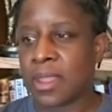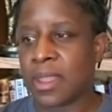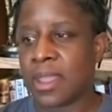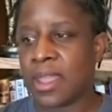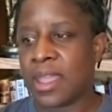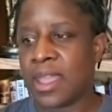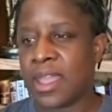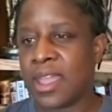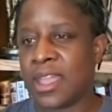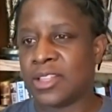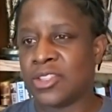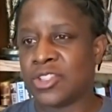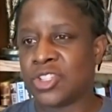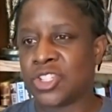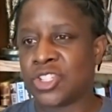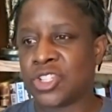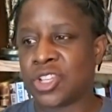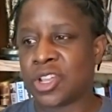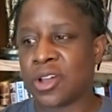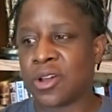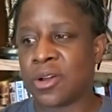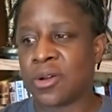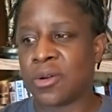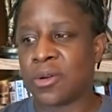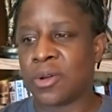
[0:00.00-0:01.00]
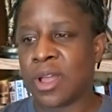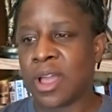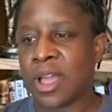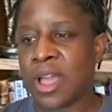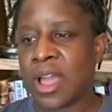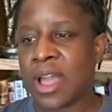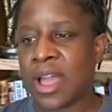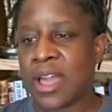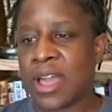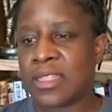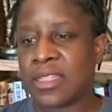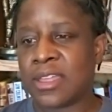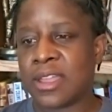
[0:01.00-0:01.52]
And so
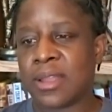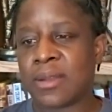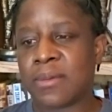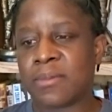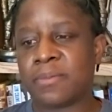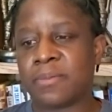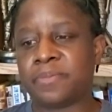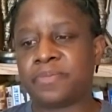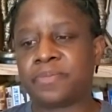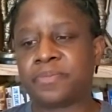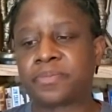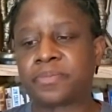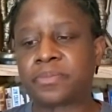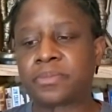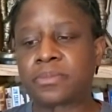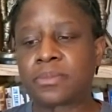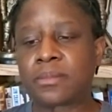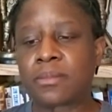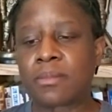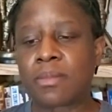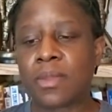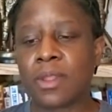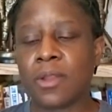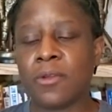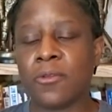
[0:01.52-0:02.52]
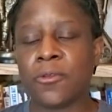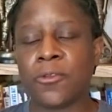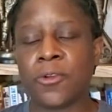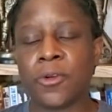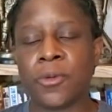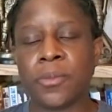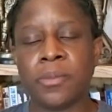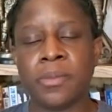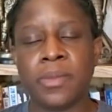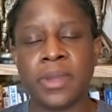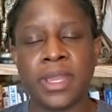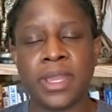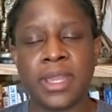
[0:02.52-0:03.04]
I think for
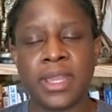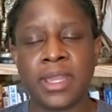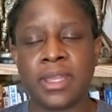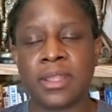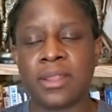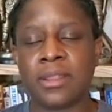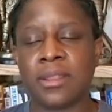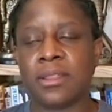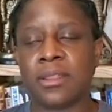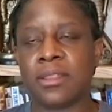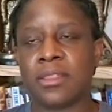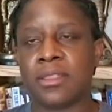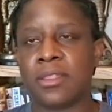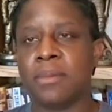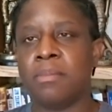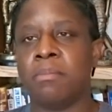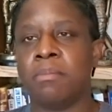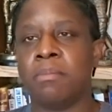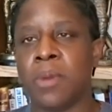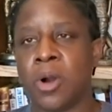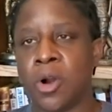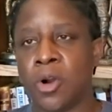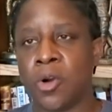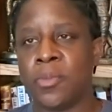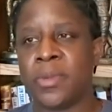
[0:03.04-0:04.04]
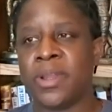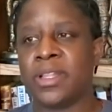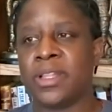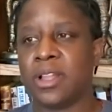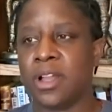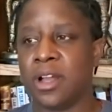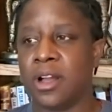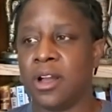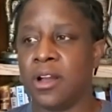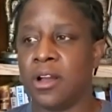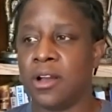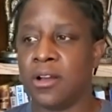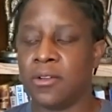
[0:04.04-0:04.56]
me, the moment
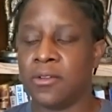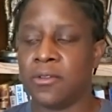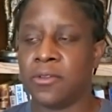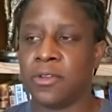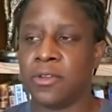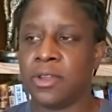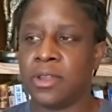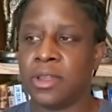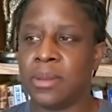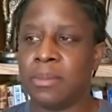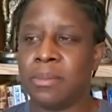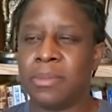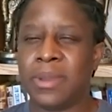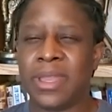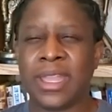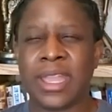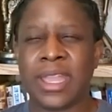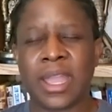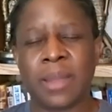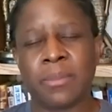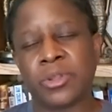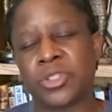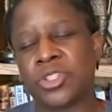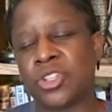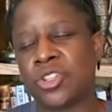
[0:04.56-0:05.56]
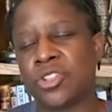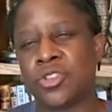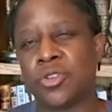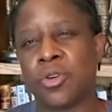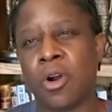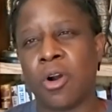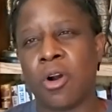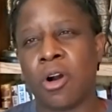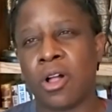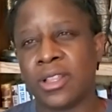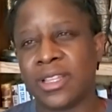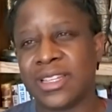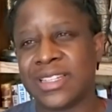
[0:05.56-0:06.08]
of being able to do
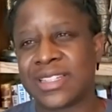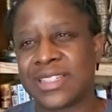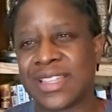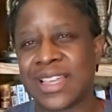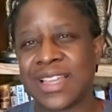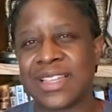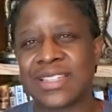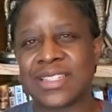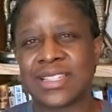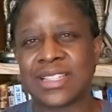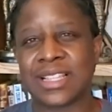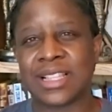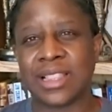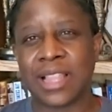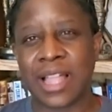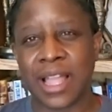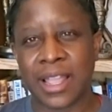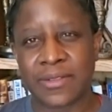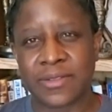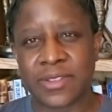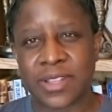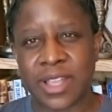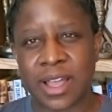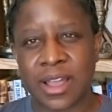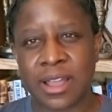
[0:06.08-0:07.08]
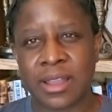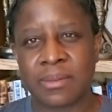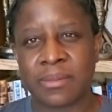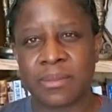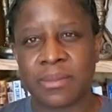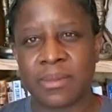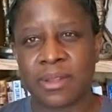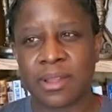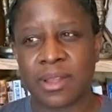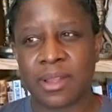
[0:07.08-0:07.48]
all these things in a lifetime,